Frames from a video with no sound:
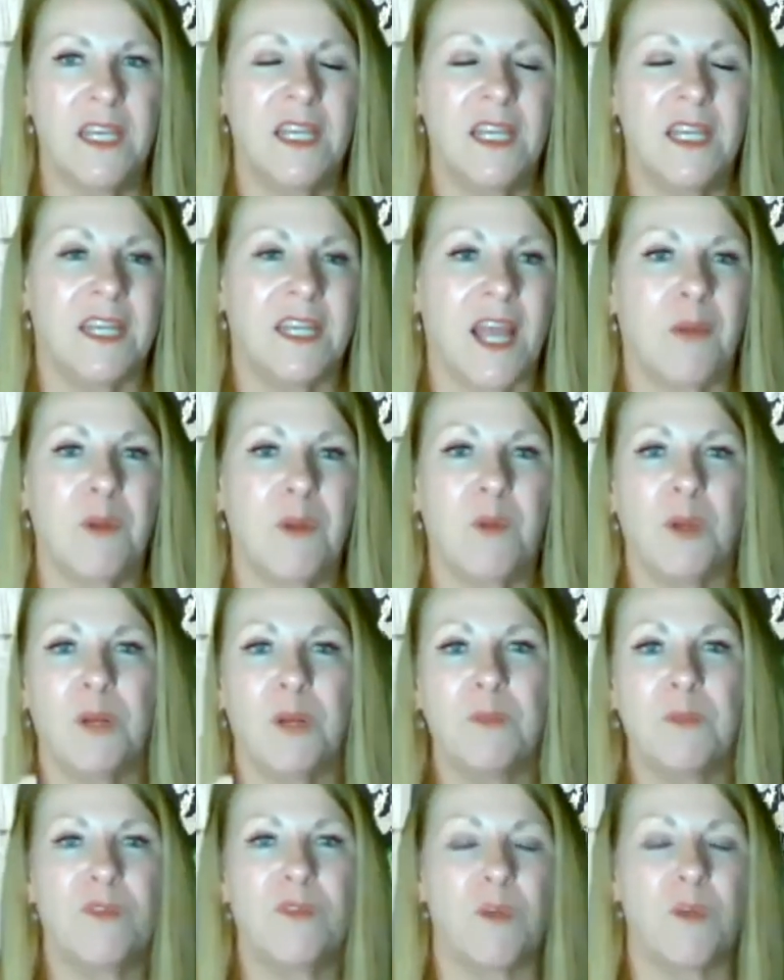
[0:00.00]
Now we want
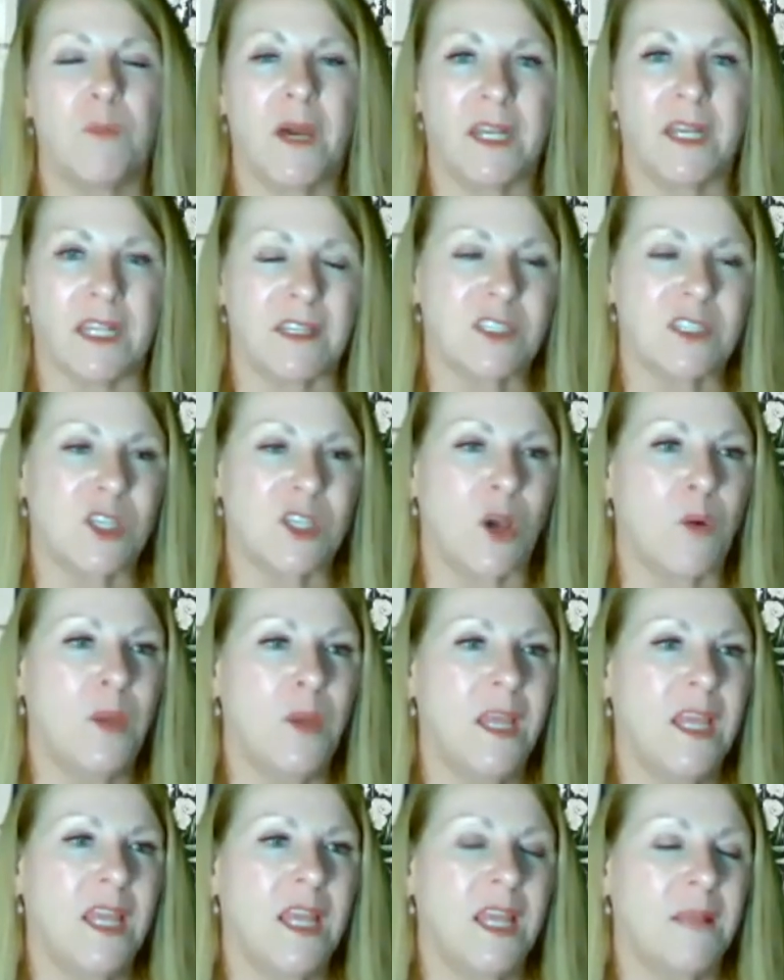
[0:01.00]
to move the money. So
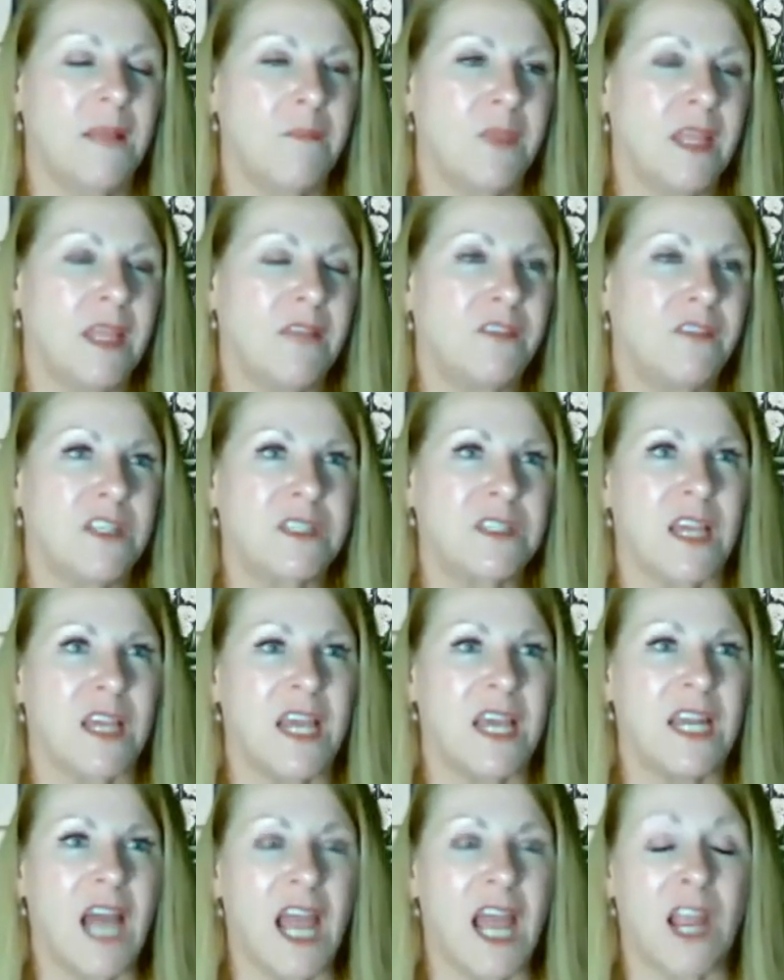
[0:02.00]
if it's
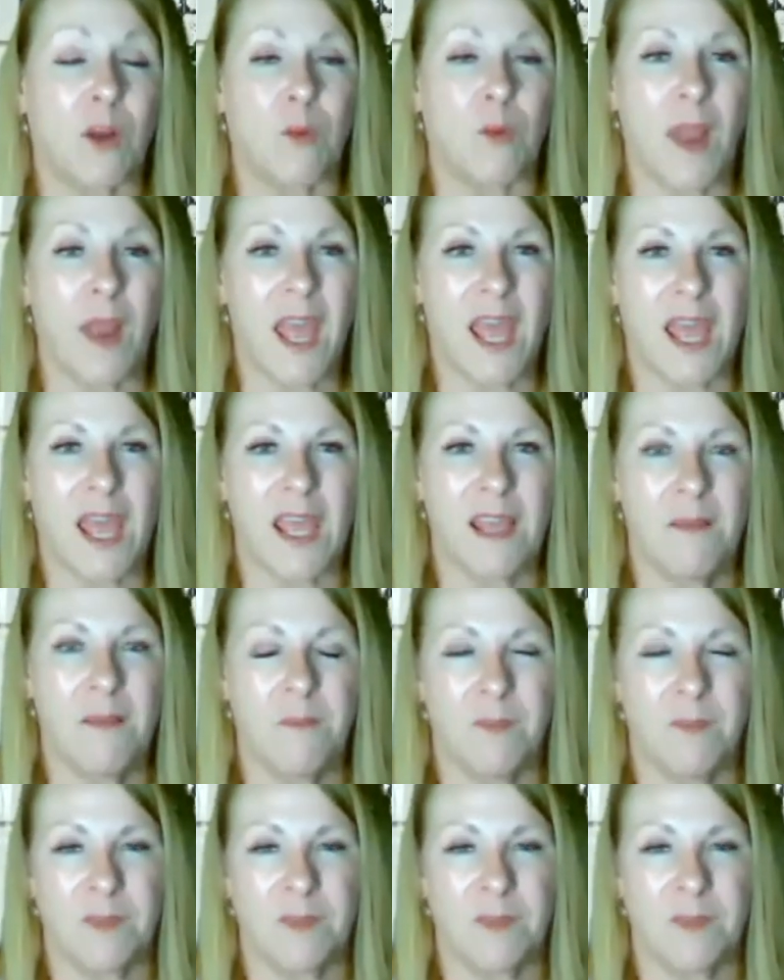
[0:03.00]
an IRA,